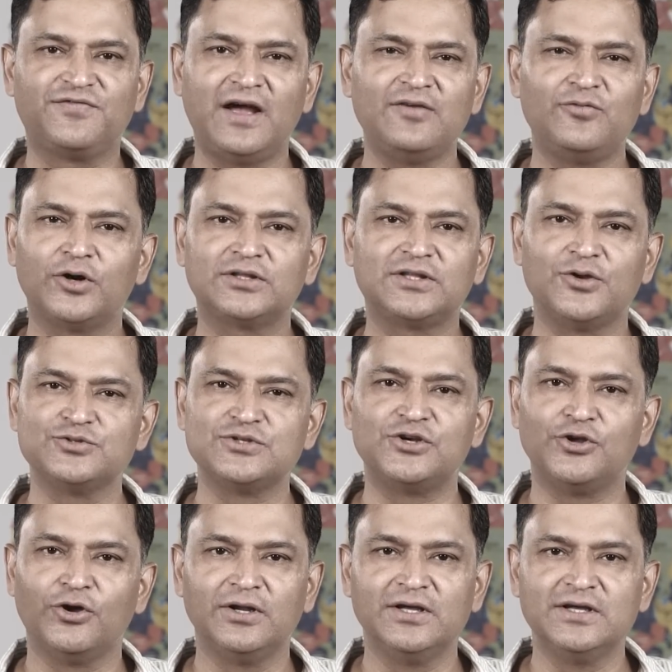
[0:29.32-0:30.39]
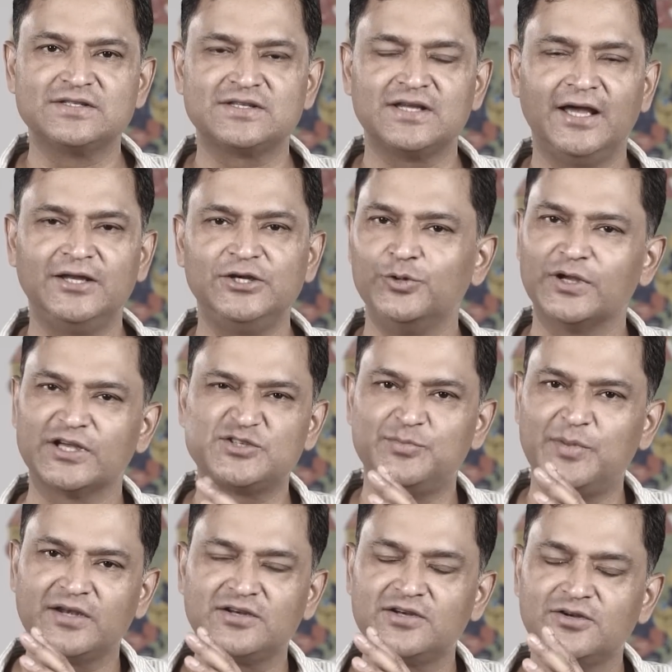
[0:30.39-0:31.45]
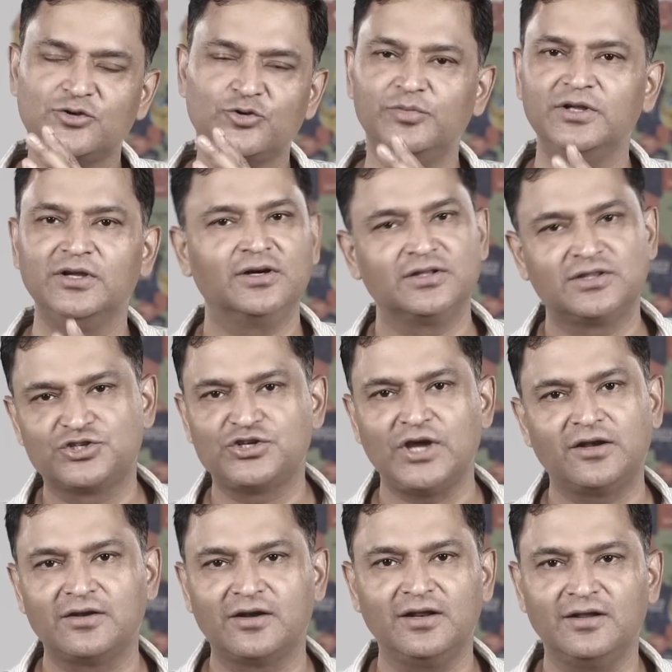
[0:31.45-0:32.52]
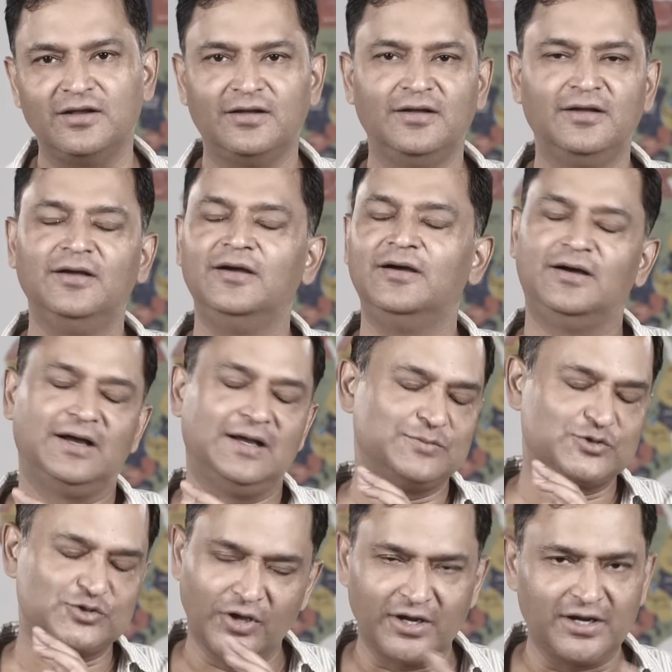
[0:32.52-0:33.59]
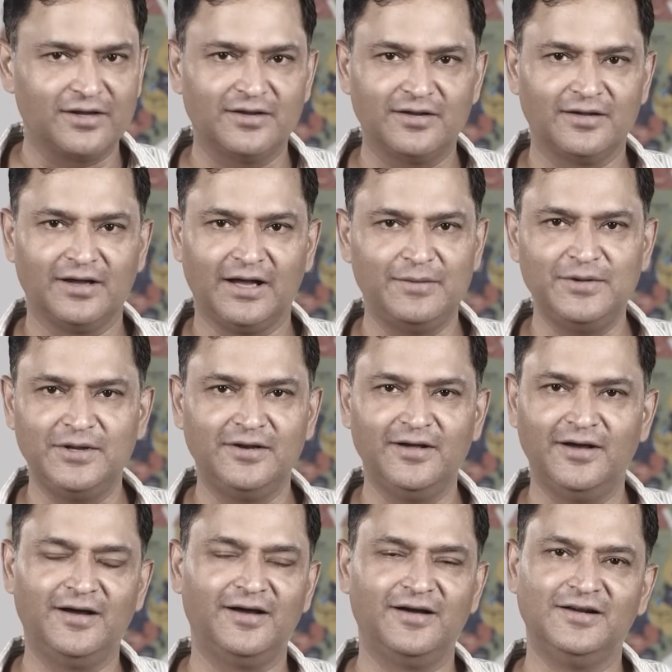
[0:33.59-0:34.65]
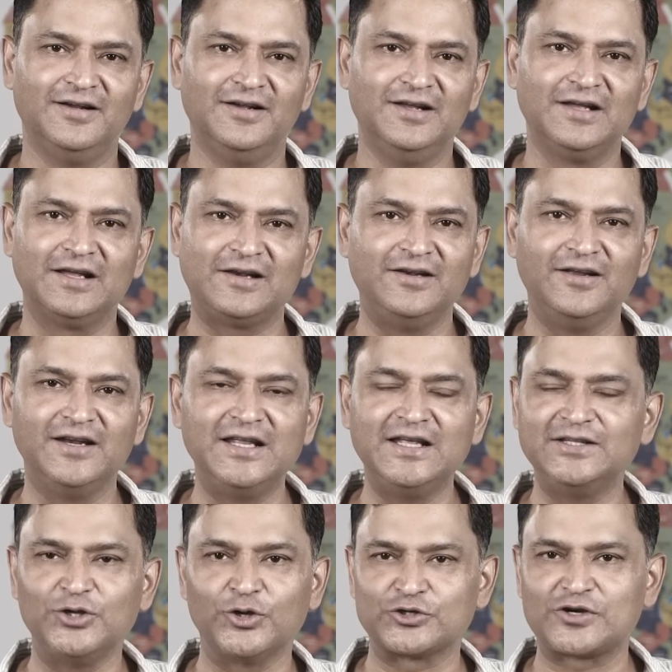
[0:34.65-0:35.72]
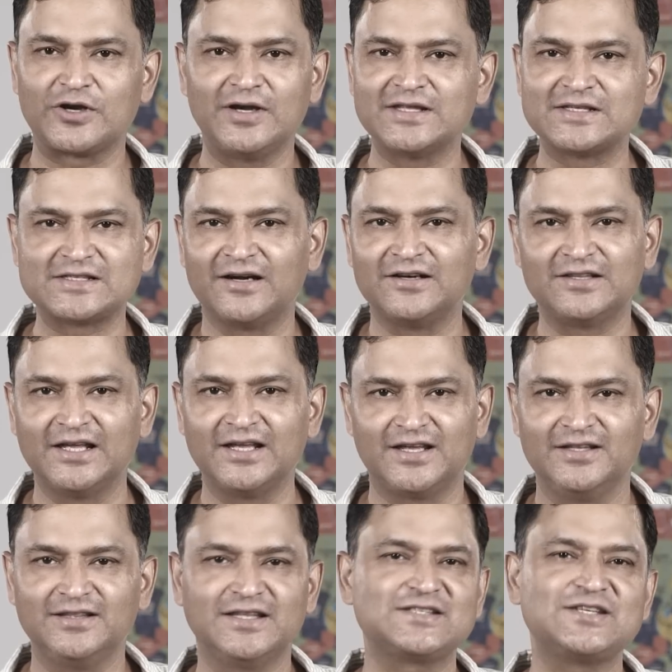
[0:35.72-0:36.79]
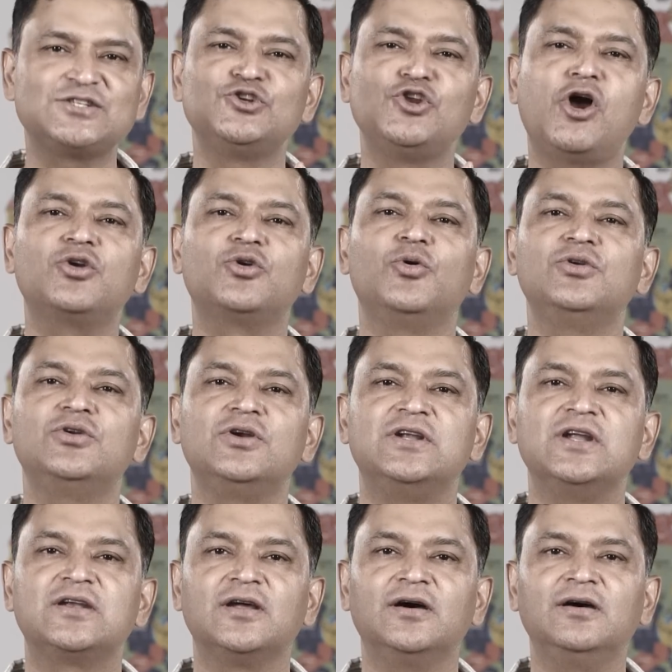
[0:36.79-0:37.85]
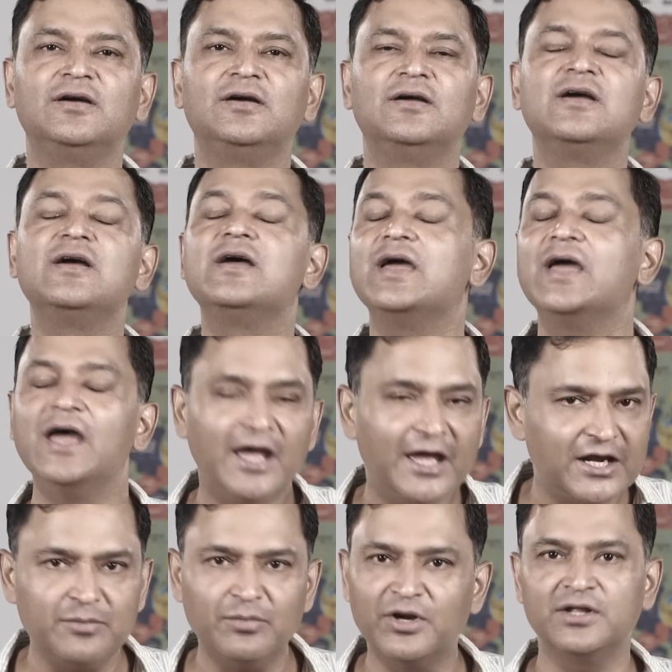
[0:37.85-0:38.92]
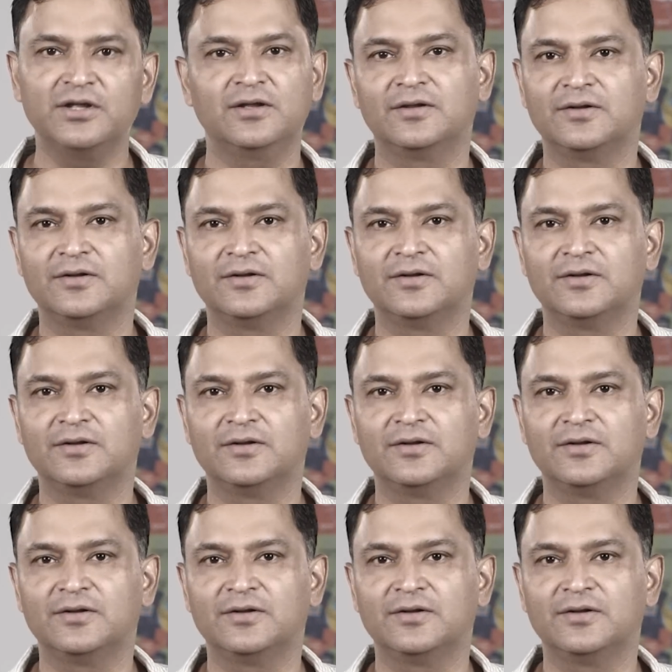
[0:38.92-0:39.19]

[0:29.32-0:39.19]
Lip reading: $5,000 and you expect it to be earth-shattering. I'm sorry. Clearly the Australians aren't thinking. This is not going to deter anybody.